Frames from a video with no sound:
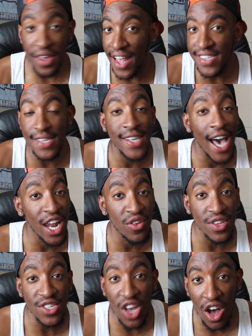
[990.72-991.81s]
That's the title
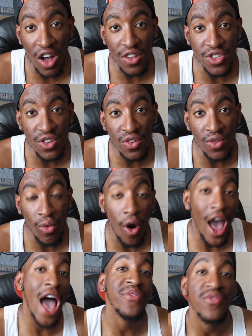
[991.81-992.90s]
of the song too, well,
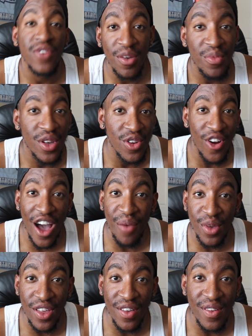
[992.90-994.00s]
half of it, but you know what I
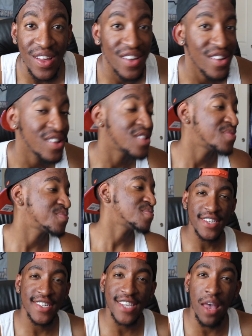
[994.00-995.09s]
mean.
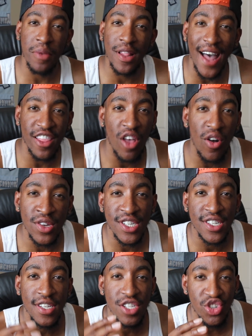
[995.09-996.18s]
This is giving me like those
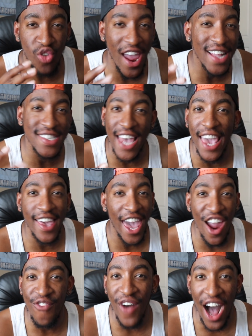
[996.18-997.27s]
Drake Take
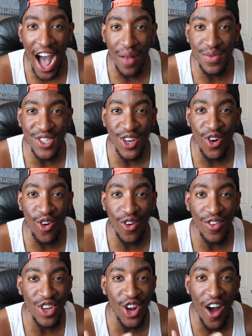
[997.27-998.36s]
Care vibes
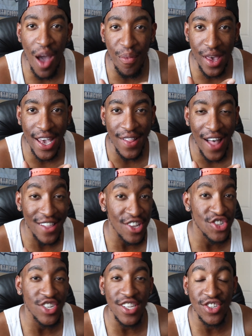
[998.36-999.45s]
too, you know what I mean? Like
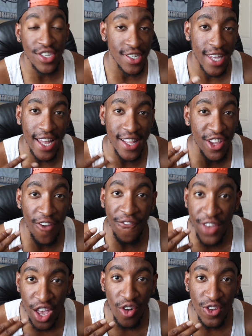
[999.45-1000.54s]
this shit's just getting in your
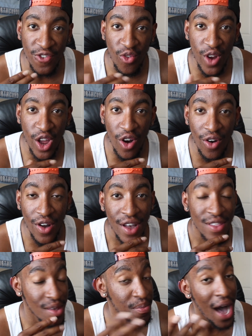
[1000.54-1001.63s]
feels for real,
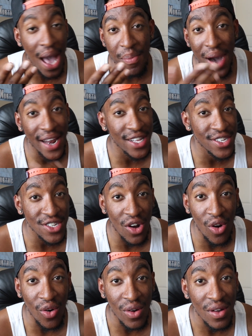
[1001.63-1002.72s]
the mind, body, and
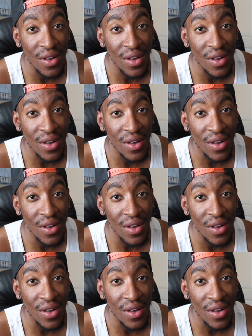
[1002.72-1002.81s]
soul.